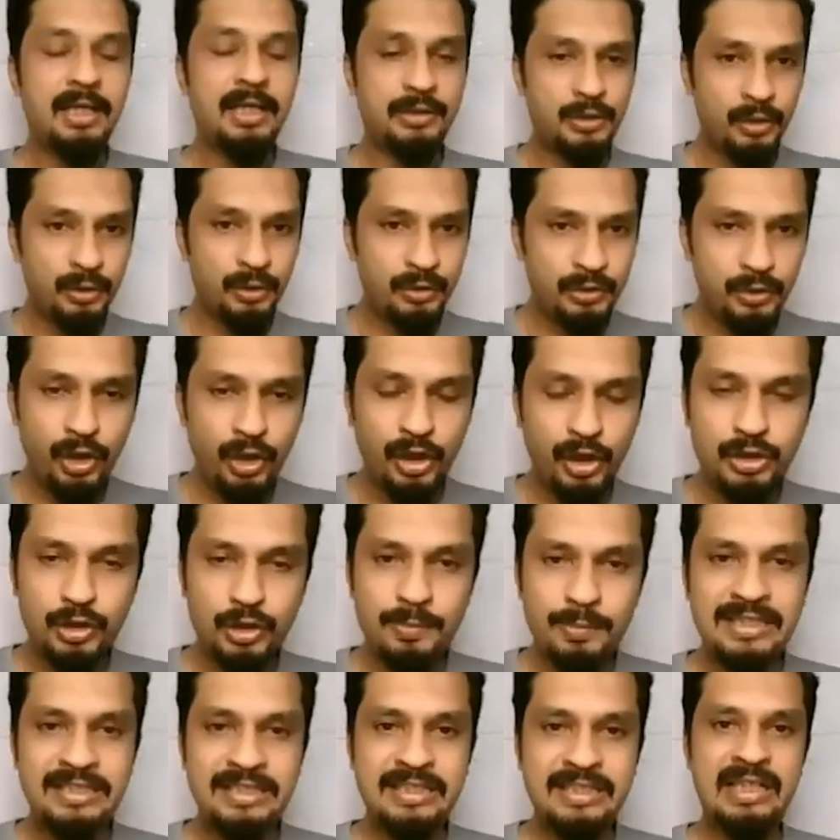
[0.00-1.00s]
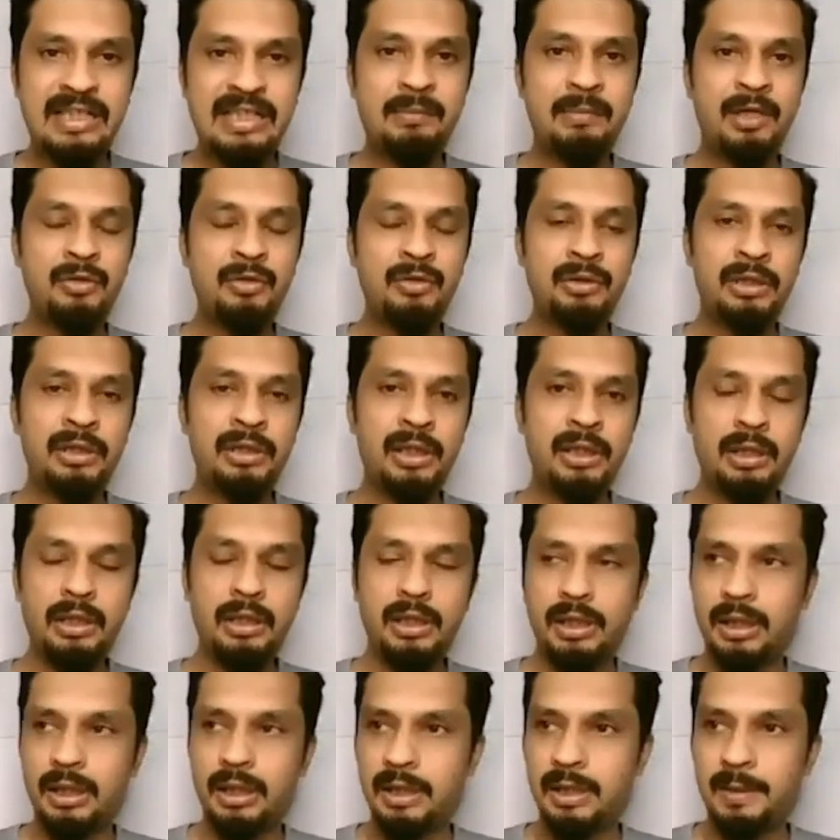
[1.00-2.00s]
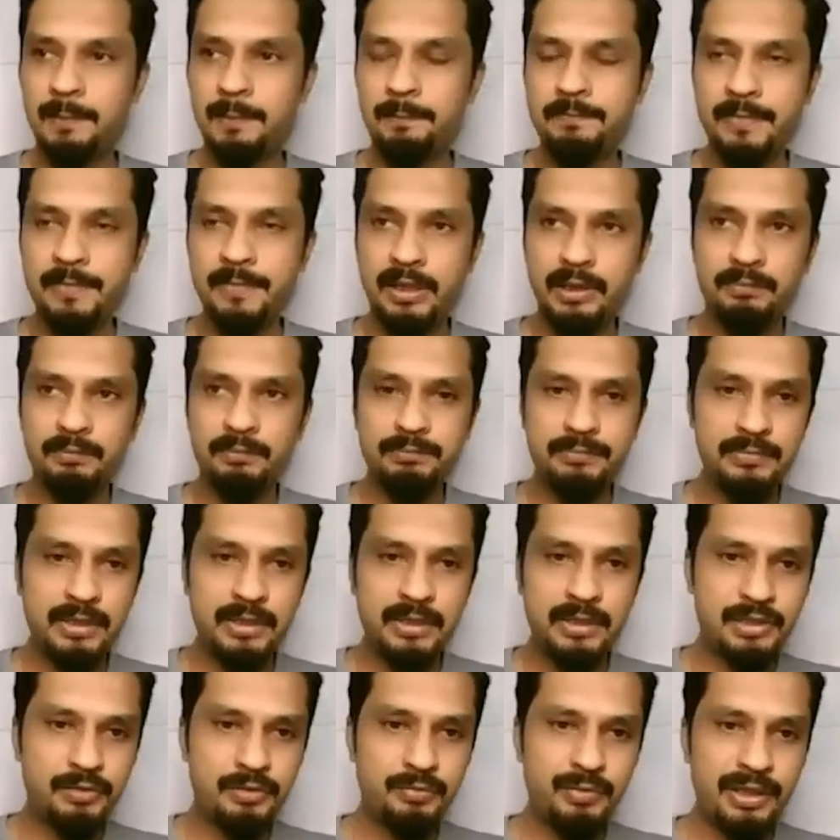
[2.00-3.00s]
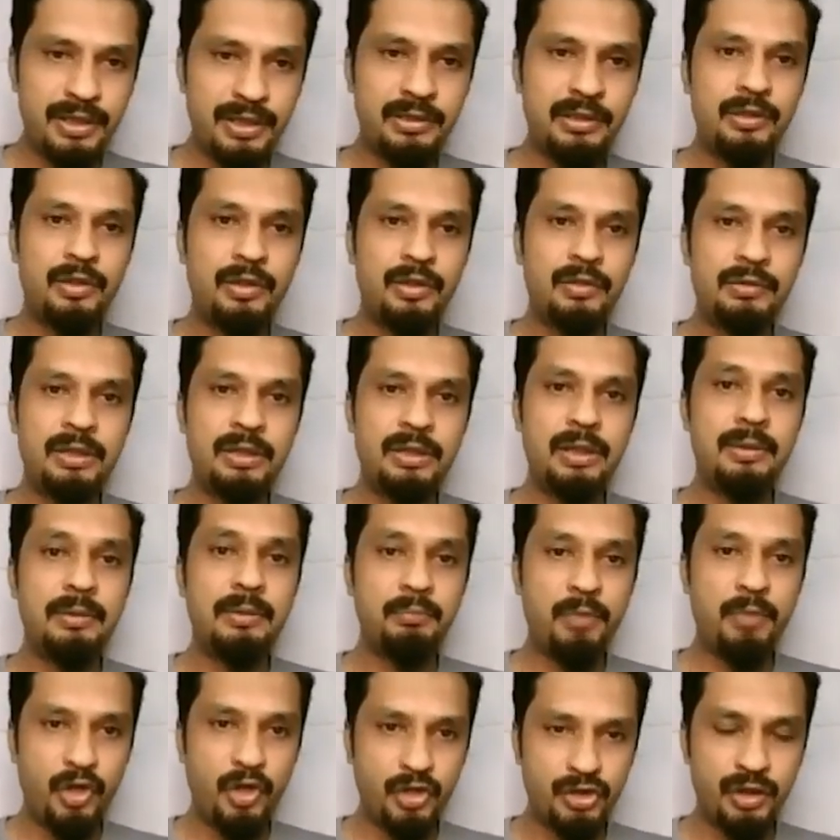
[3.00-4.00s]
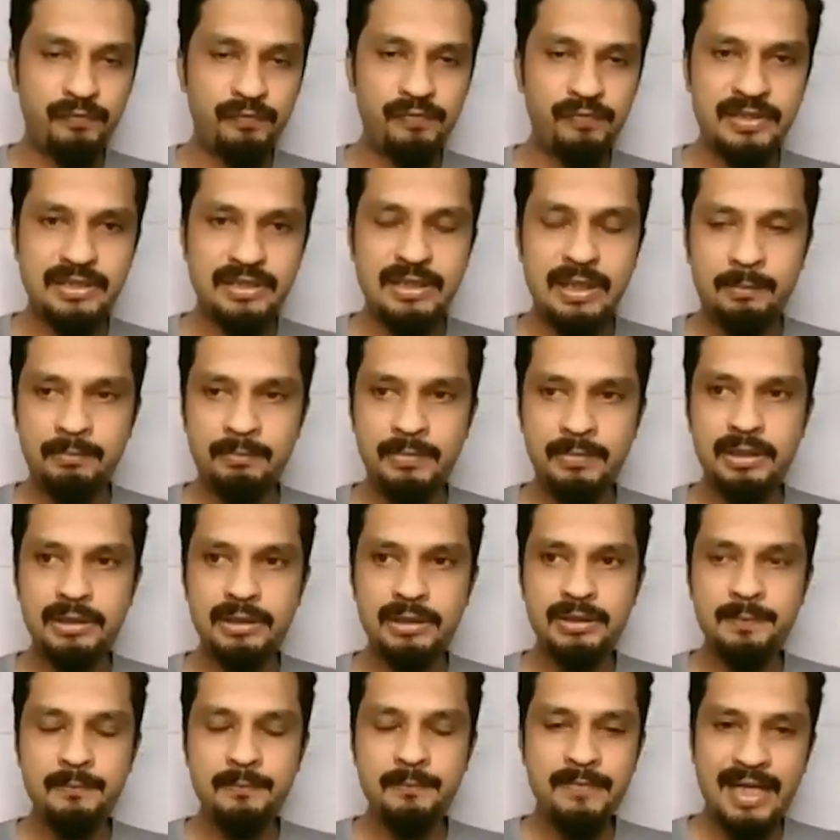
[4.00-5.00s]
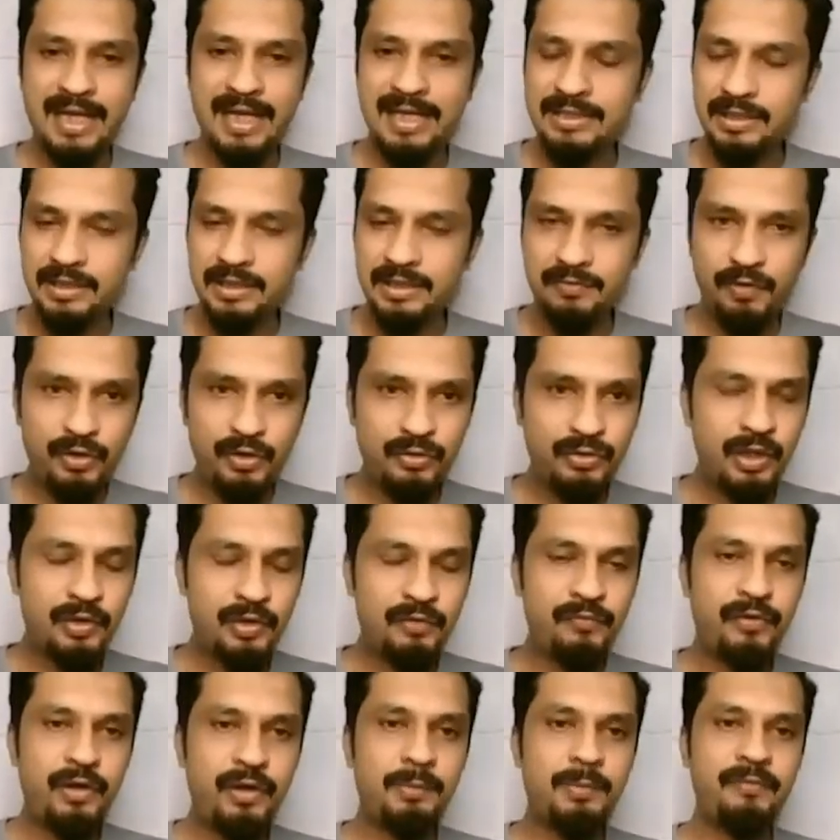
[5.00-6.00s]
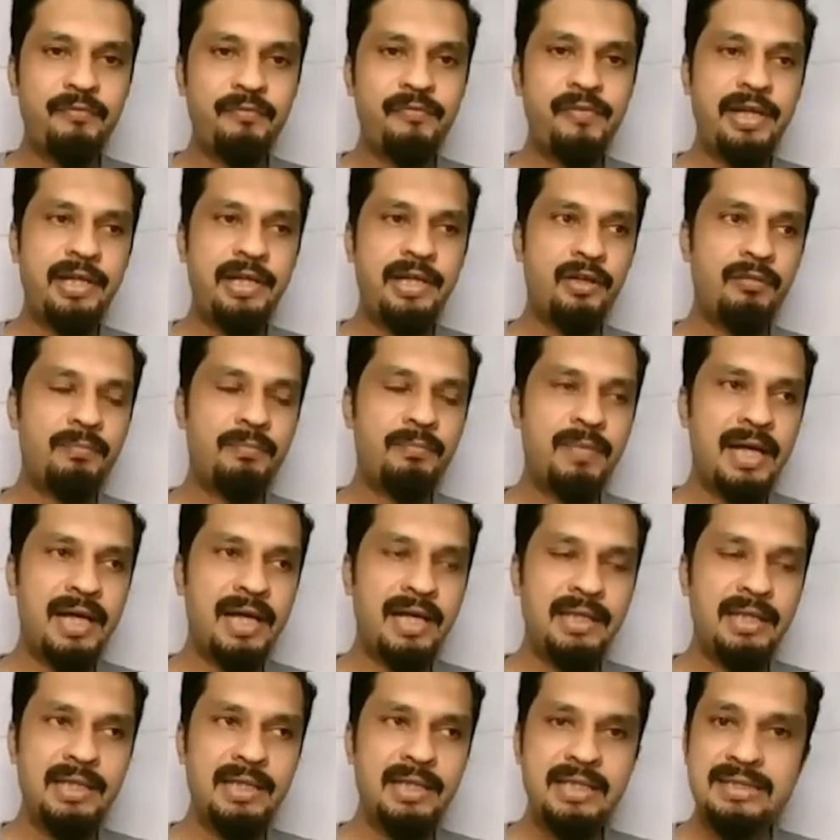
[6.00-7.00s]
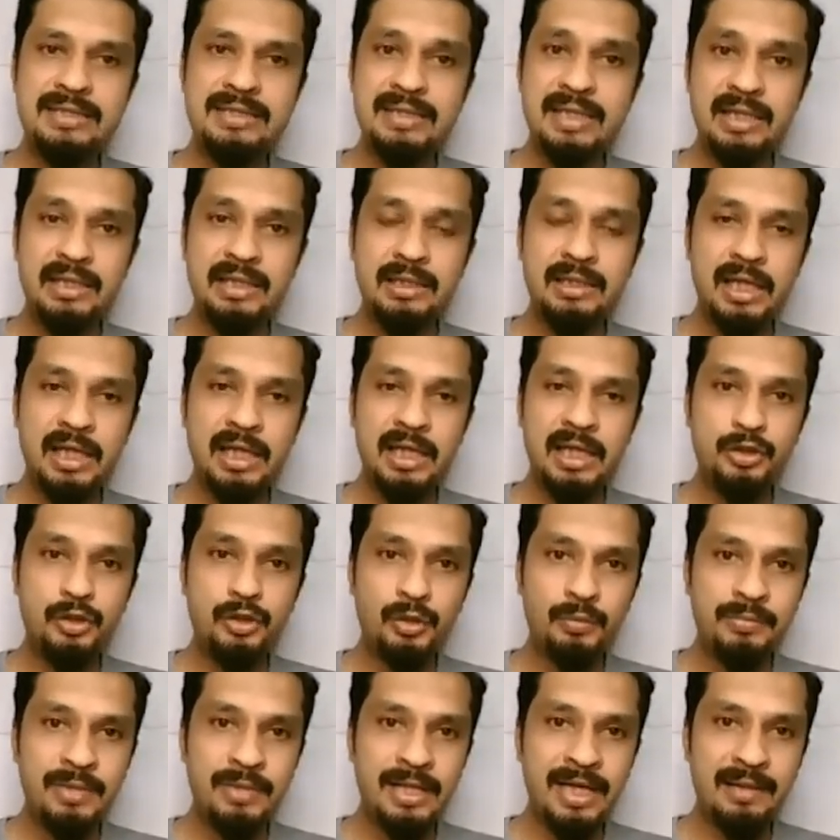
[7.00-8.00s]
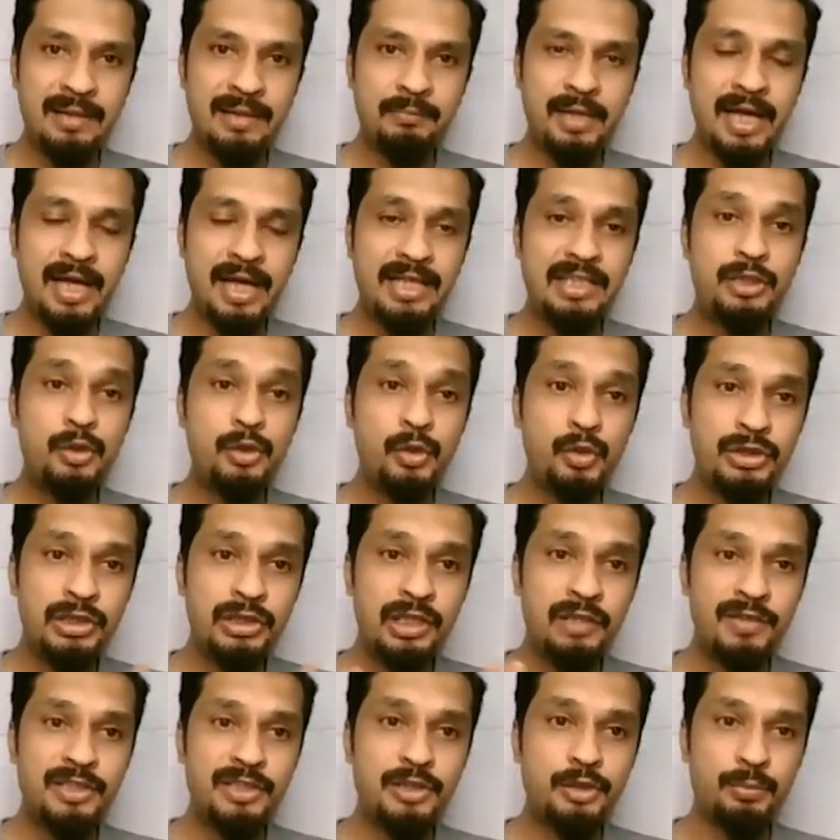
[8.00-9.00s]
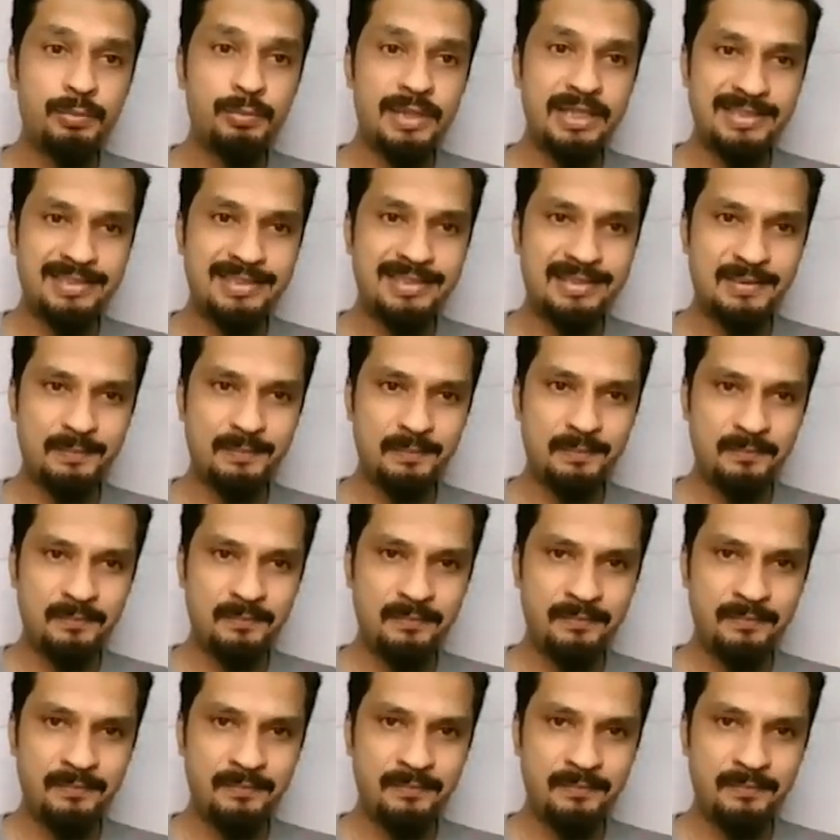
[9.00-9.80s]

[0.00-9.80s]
So you also mentioned about the this one, you know, the box office numbers. I just found out from a friend of mine. He said that Gumnam had two silver jubilees